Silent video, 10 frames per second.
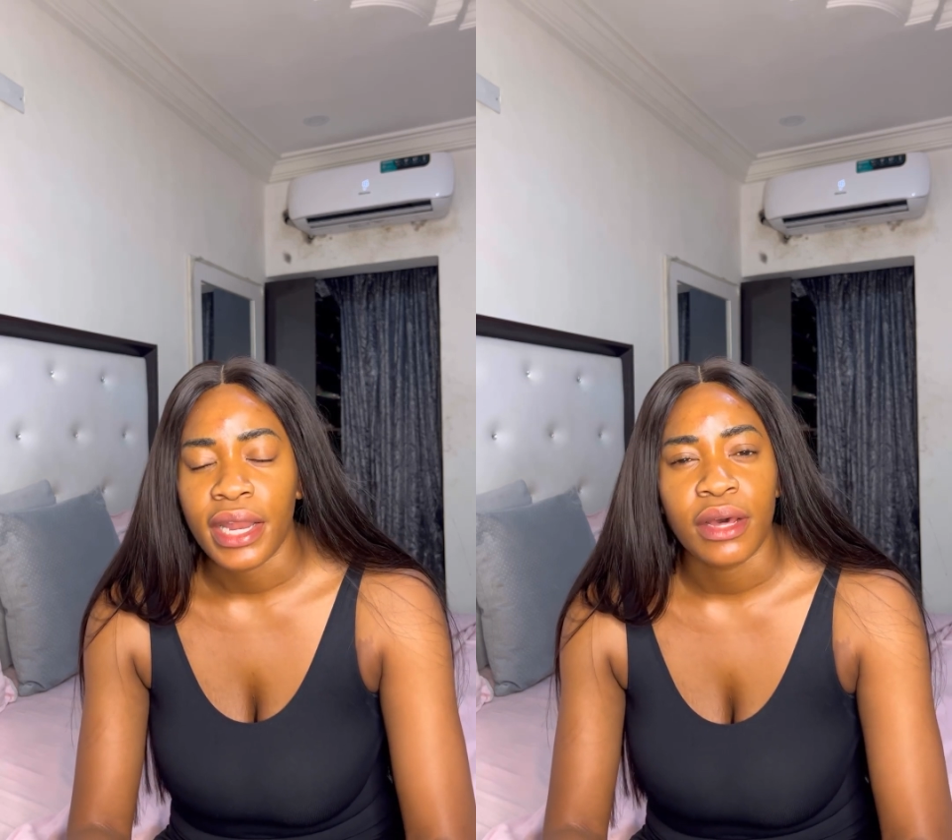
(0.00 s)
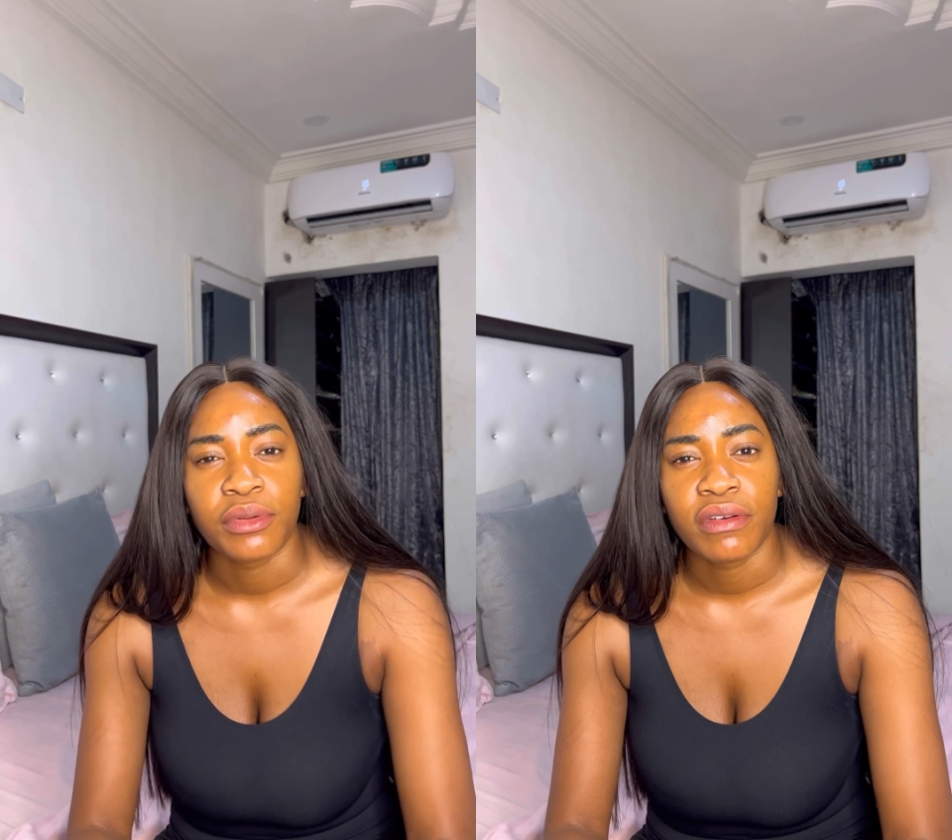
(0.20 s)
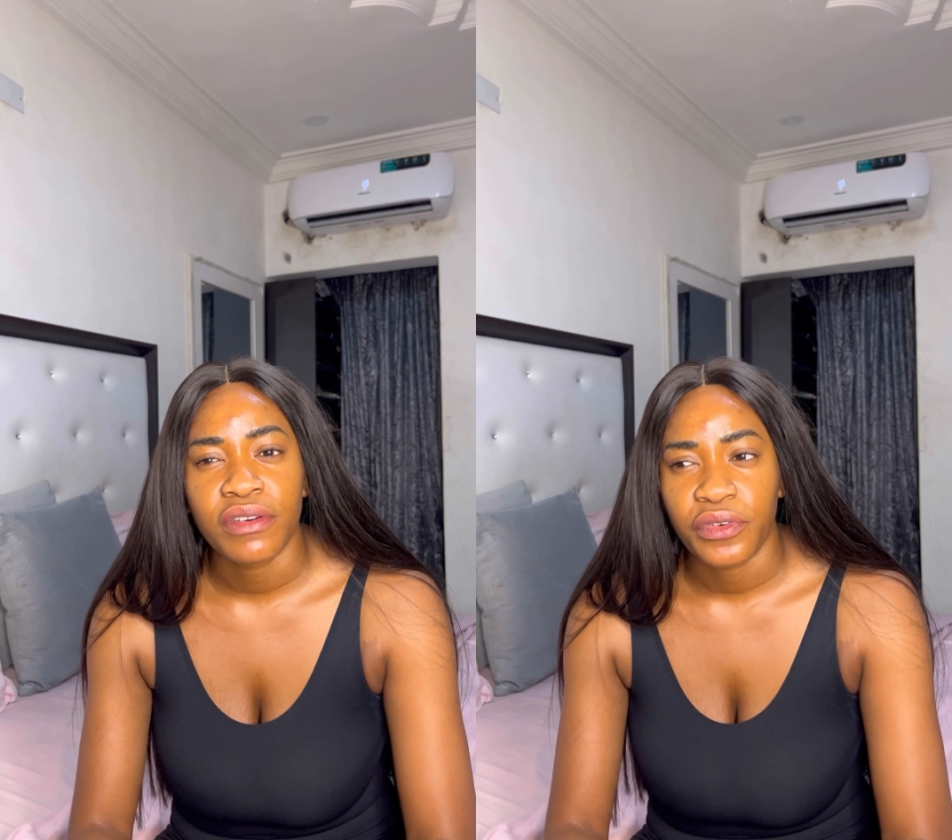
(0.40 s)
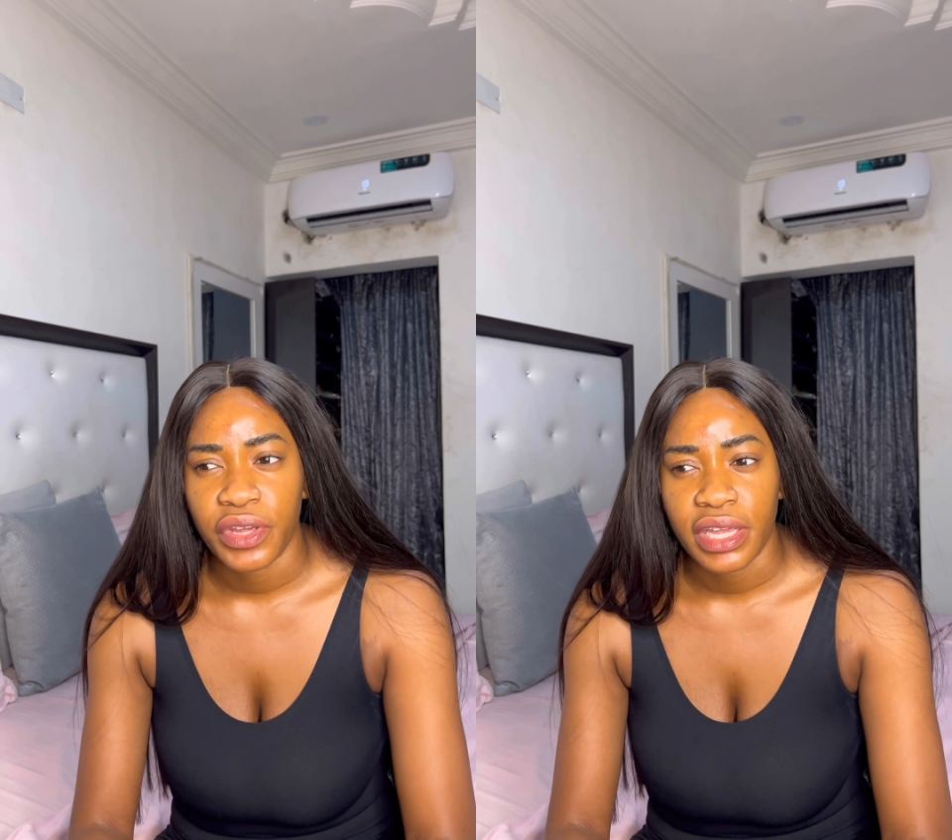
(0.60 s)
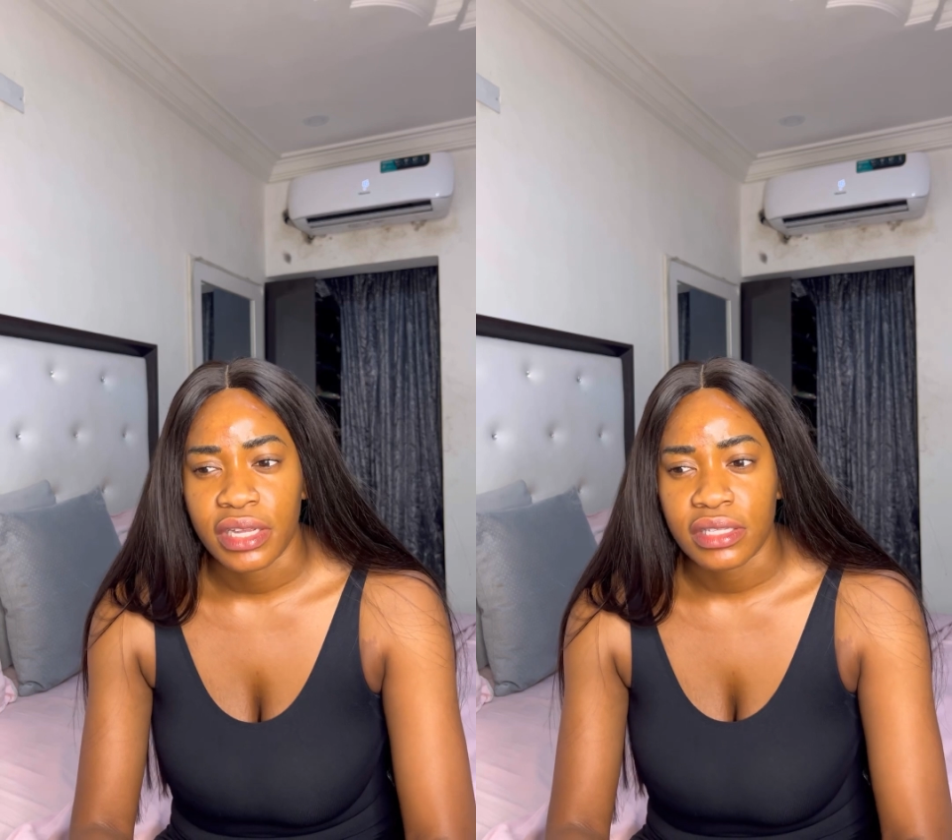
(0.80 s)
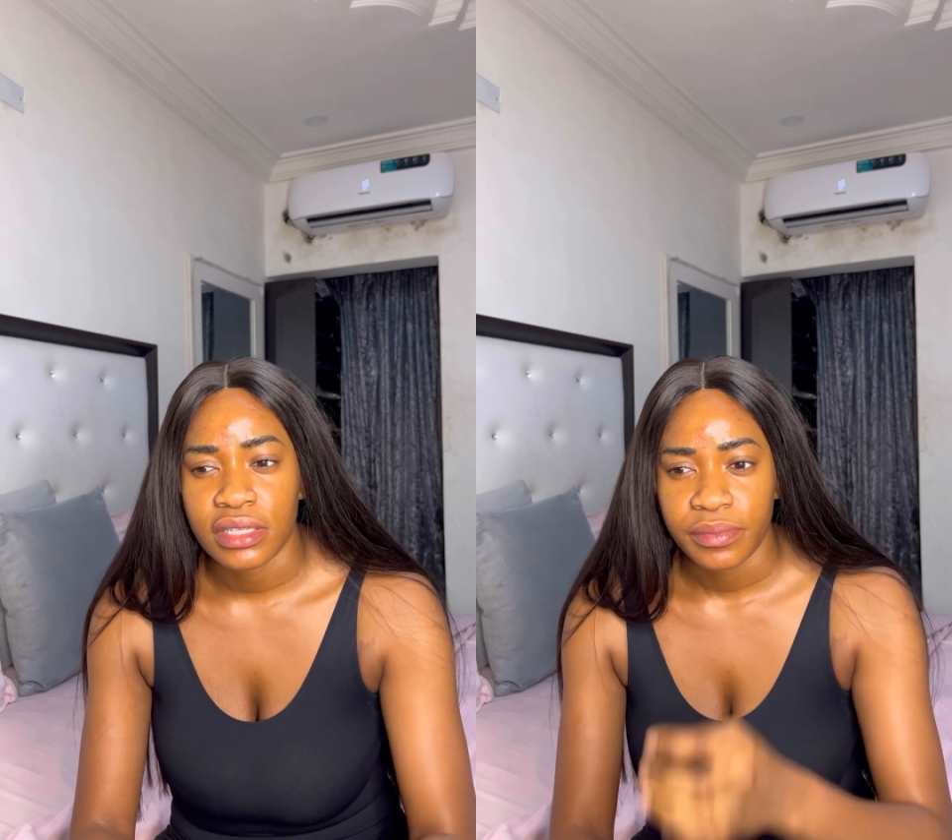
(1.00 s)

I'll never forget it.